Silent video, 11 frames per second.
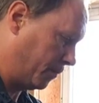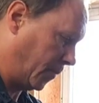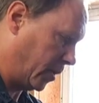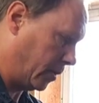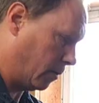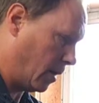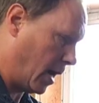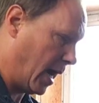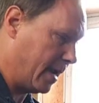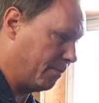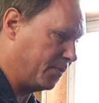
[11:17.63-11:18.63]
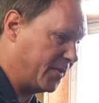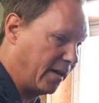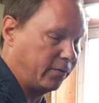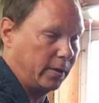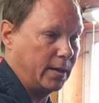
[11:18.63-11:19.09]
You know, I am
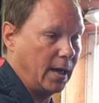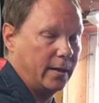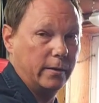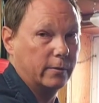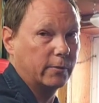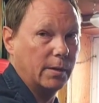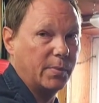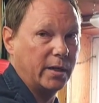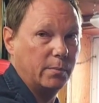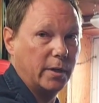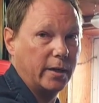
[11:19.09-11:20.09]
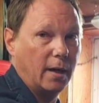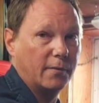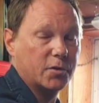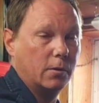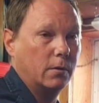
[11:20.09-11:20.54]
definitely not here to rip anybody off.
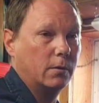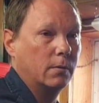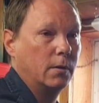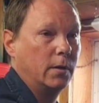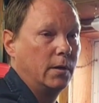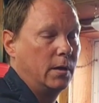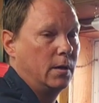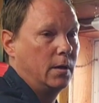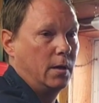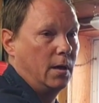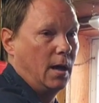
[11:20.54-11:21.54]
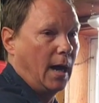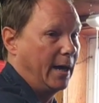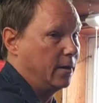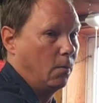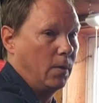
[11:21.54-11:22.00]
So I
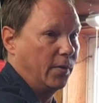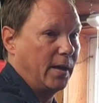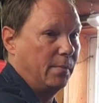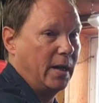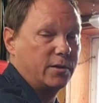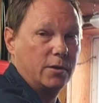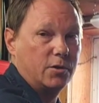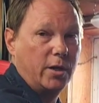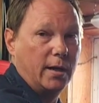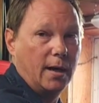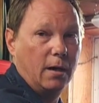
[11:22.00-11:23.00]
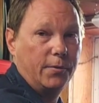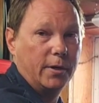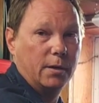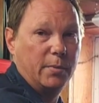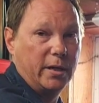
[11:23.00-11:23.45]
don't want that message getting out
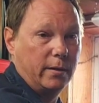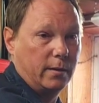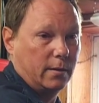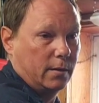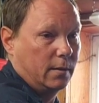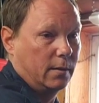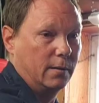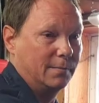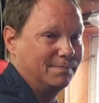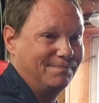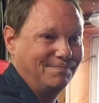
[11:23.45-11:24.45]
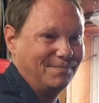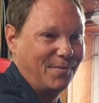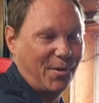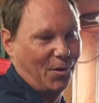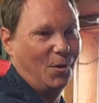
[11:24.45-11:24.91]
there being
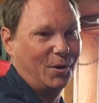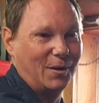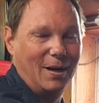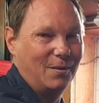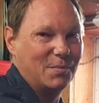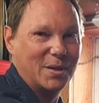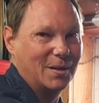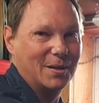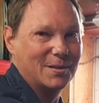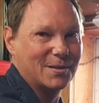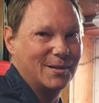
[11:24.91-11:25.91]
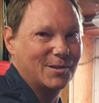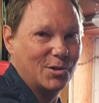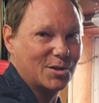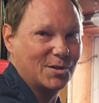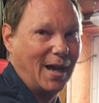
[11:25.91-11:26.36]
thrown around, because it's
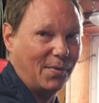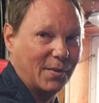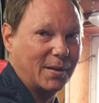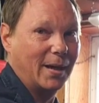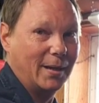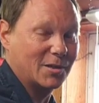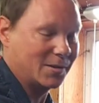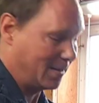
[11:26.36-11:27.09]
just not the case.